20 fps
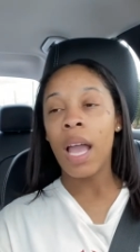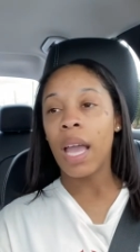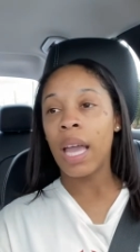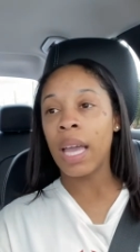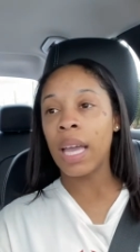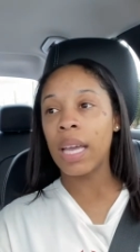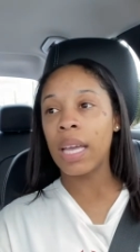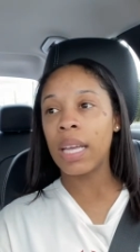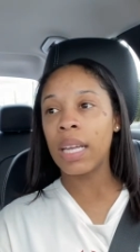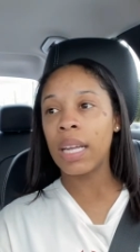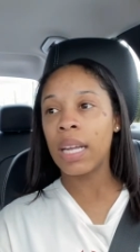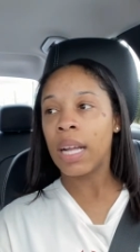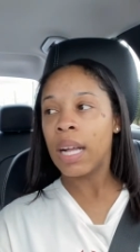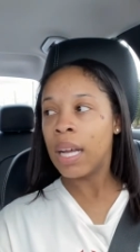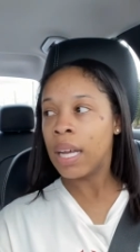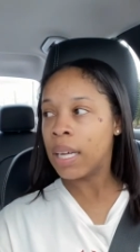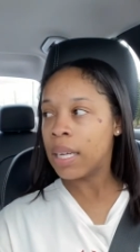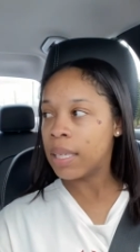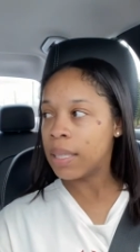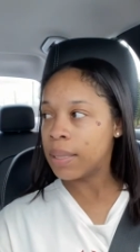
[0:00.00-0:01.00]
And
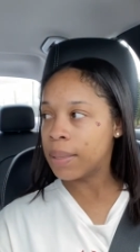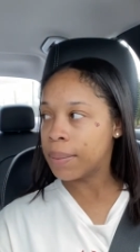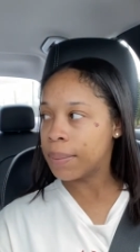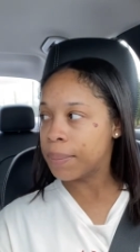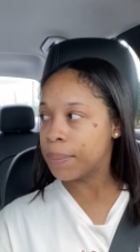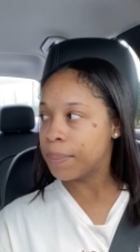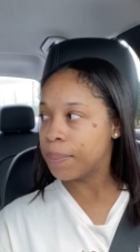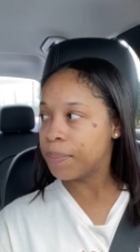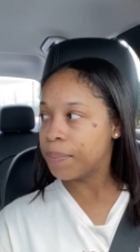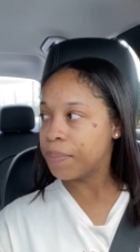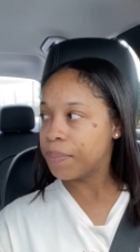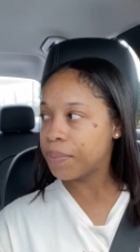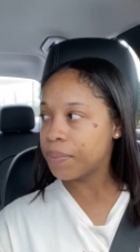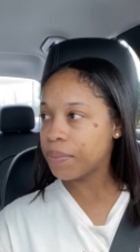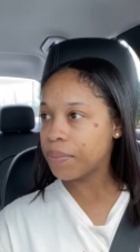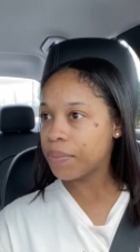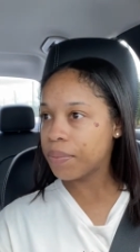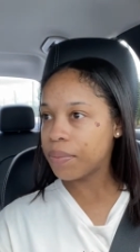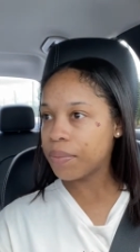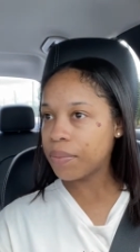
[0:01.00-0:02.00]
um
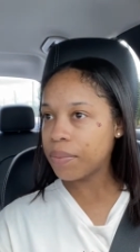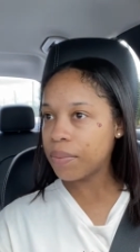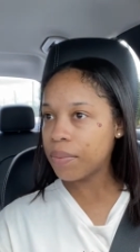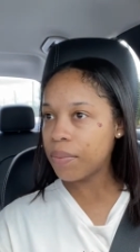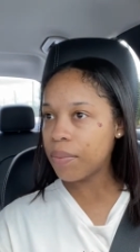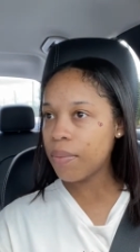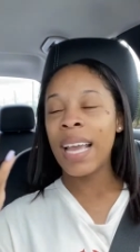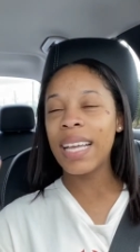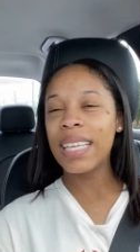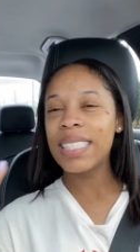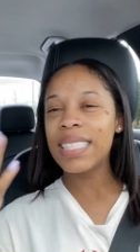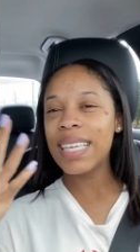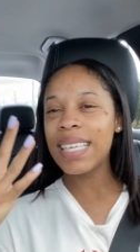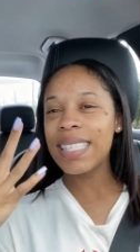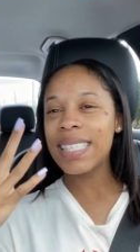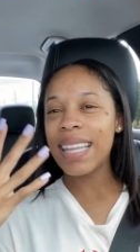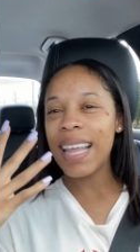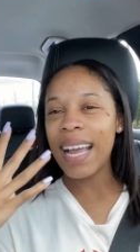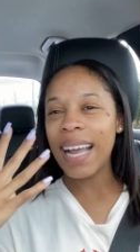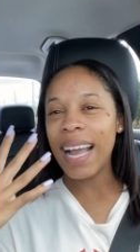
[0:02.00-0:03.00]
he
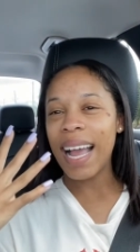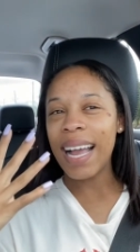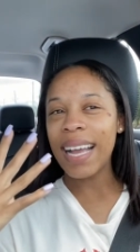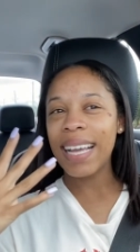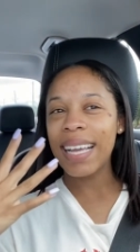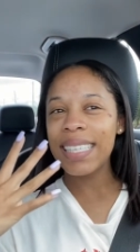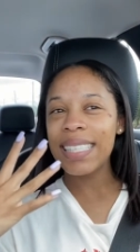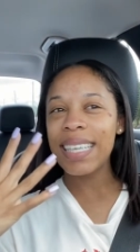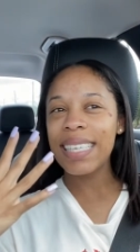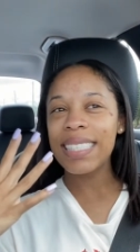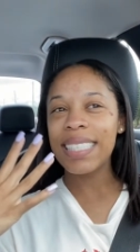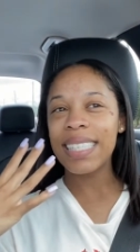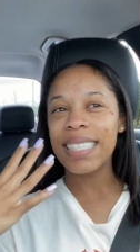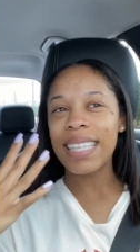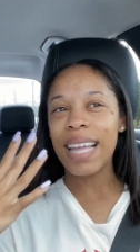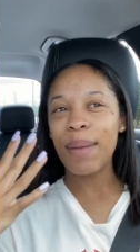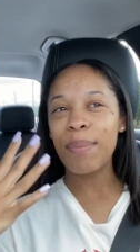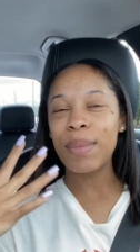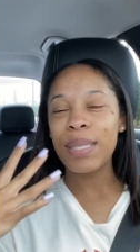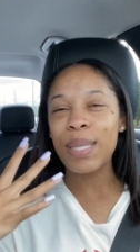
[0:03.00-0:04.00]
just like I guess he just
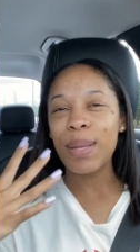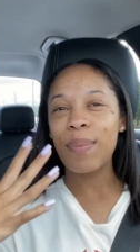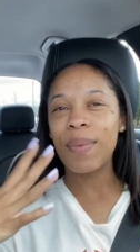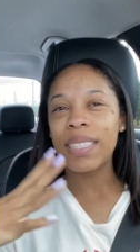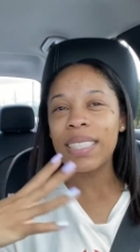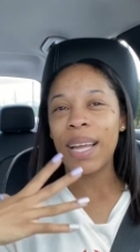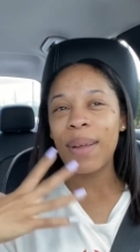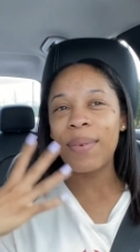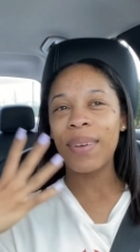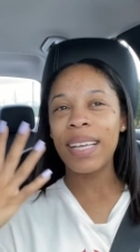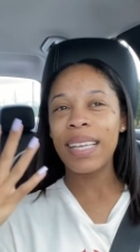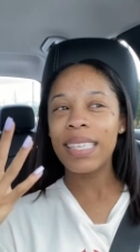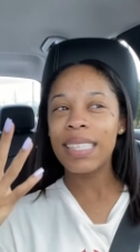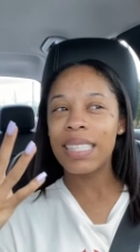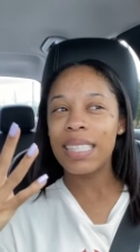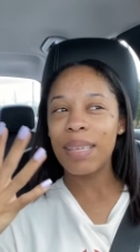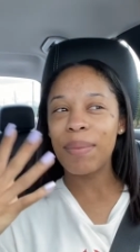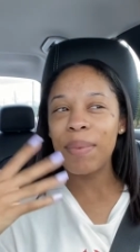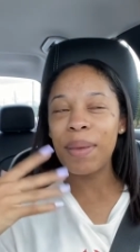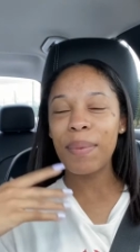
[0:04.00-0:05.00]
liked me so much. Like when he
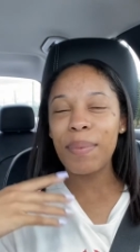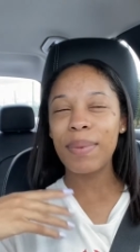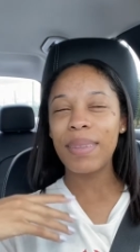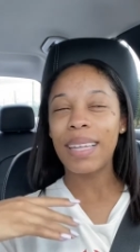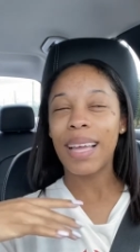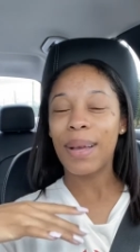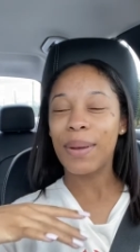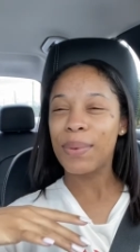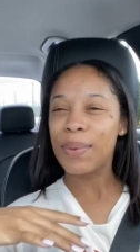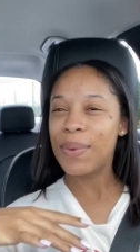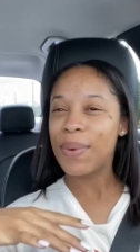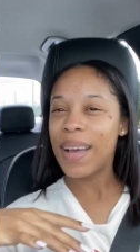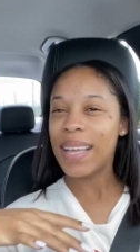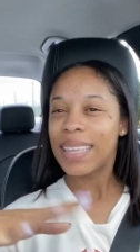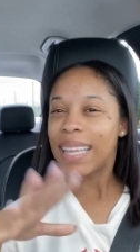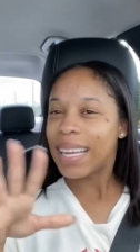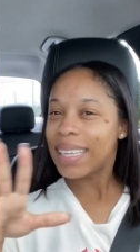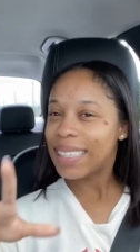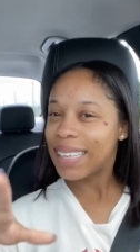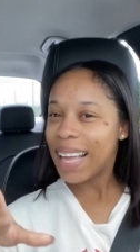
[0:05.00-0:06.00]
see me, he be like, "Oh, I
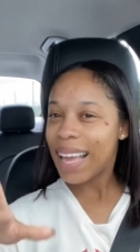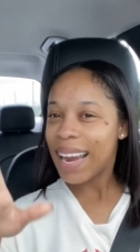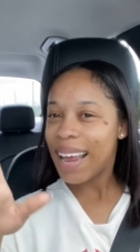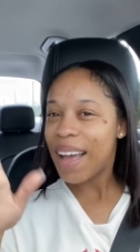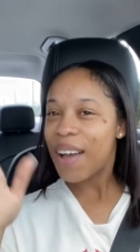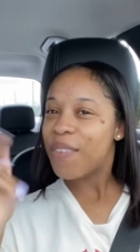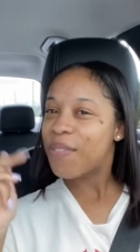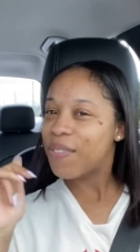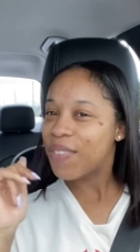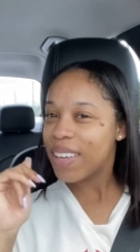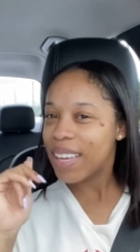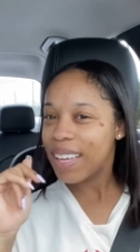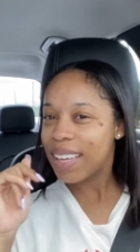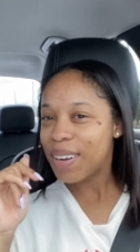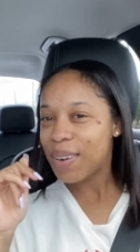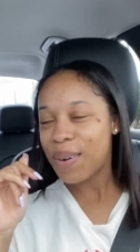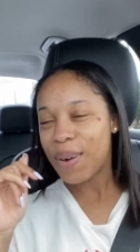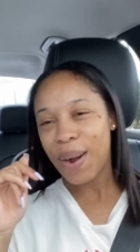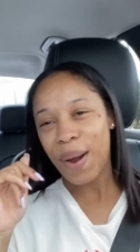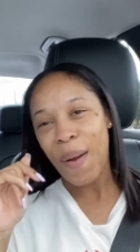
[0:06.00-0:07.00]
like that
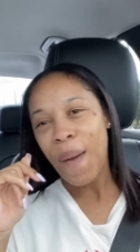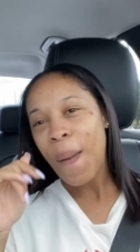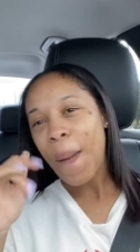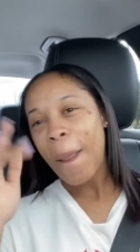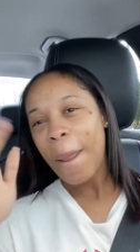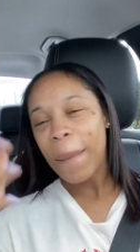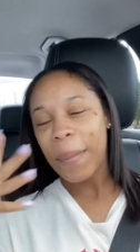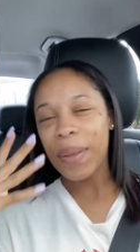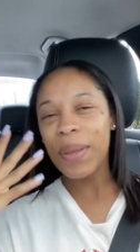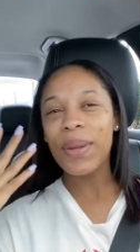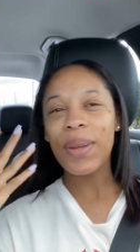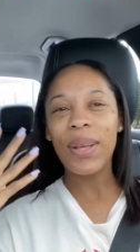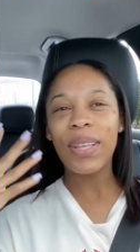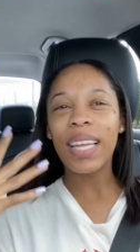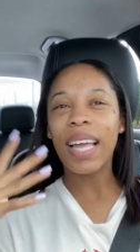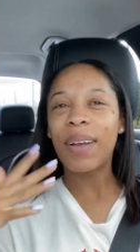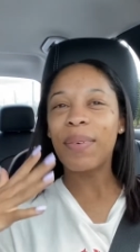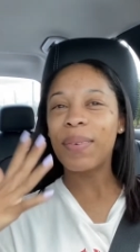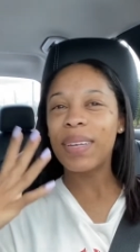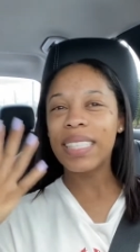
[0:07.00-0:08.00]
outfit," or you know,
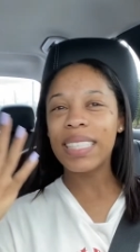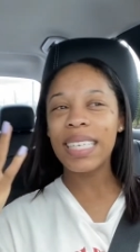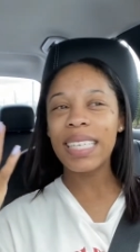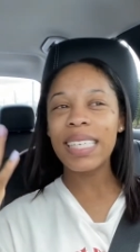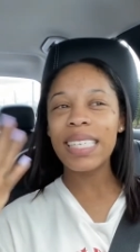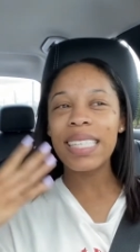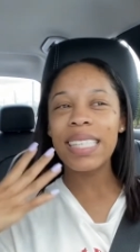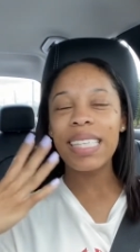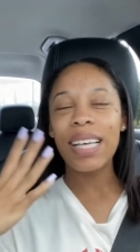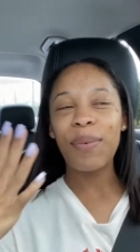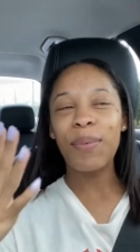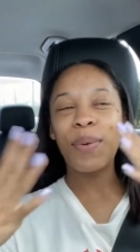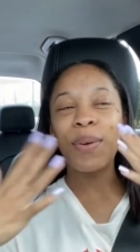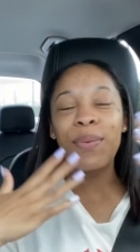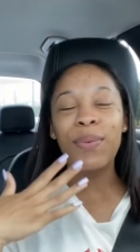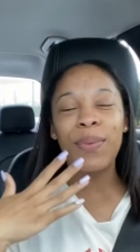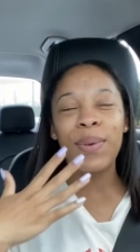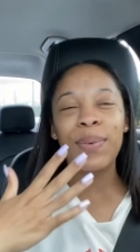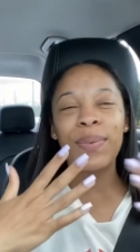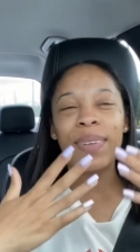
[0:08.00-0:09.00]
like we just we,
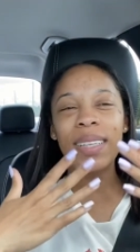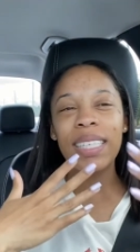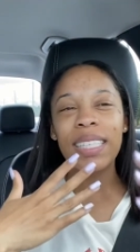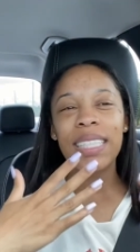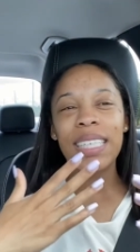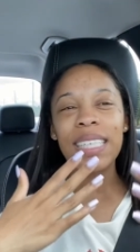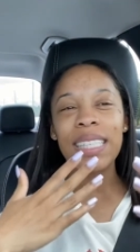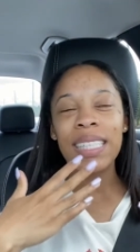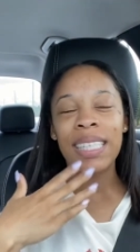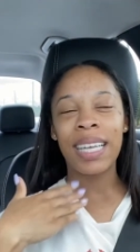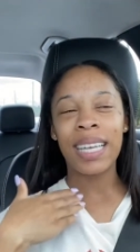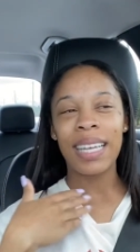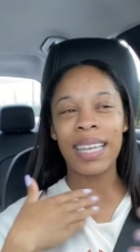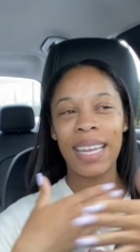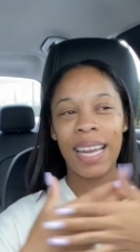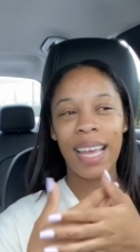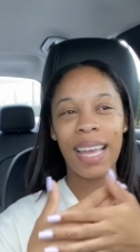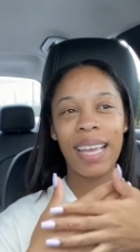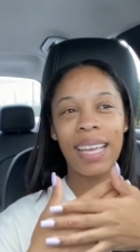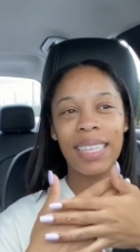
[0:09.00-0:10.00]
we really just
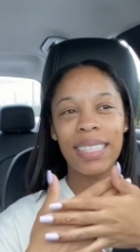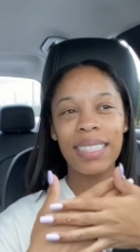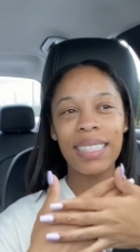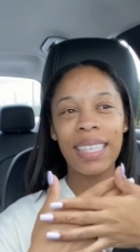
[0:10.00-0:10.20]
connect.